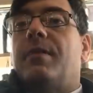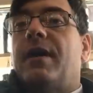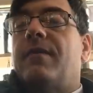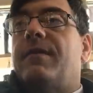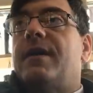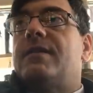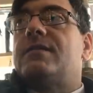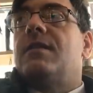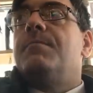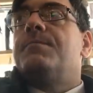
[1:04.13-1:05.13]
on
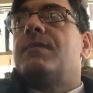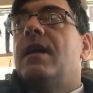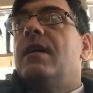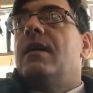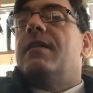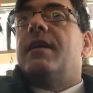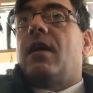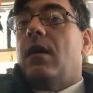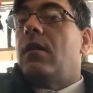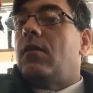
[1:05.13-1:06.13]
benefits.
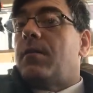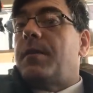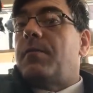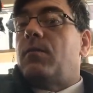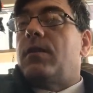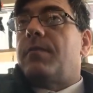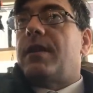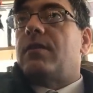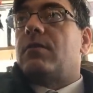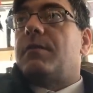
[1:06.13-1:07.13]
There are a lot of people with
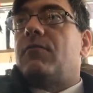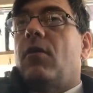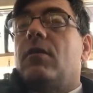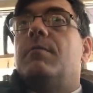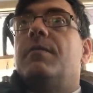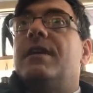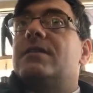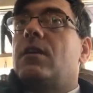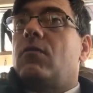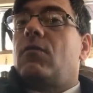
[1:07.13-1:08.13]
money, don't get me wrong, but
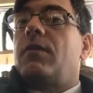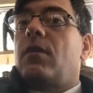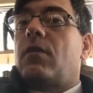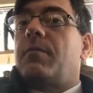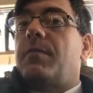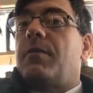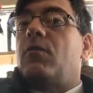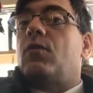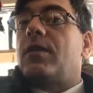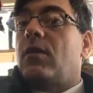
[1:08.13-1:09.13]
there's an awful lot of
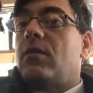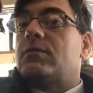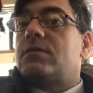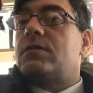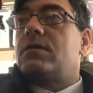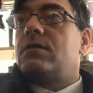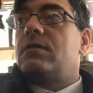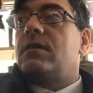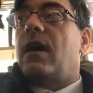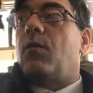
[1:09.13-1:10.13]
people who are not
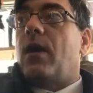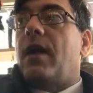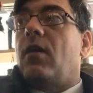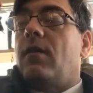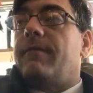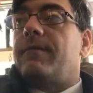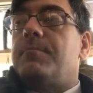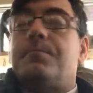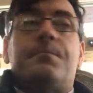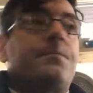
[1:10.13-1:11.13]
that well off.
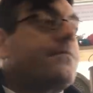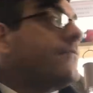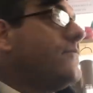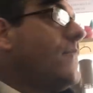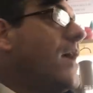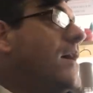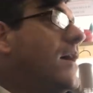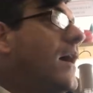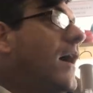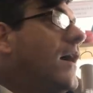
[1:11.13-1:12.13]

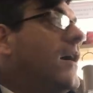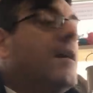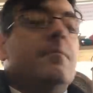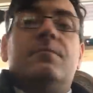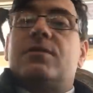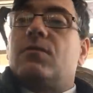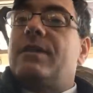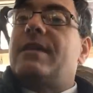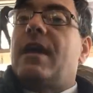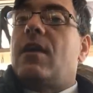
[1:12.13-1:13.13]
Um,
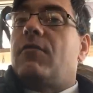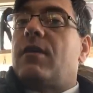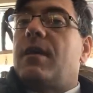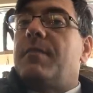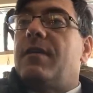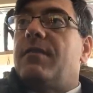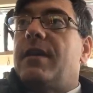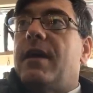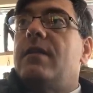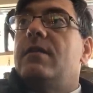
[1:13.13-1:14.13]
so in the area I'm
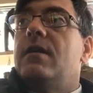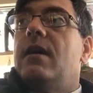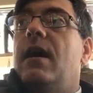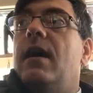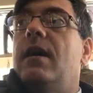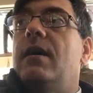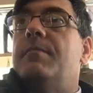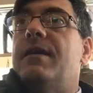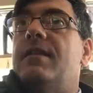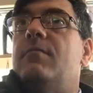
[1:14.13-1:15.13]
living in,
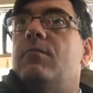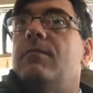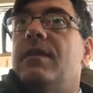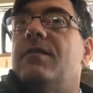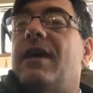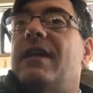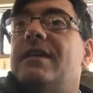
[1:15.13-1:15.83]
um, in the in the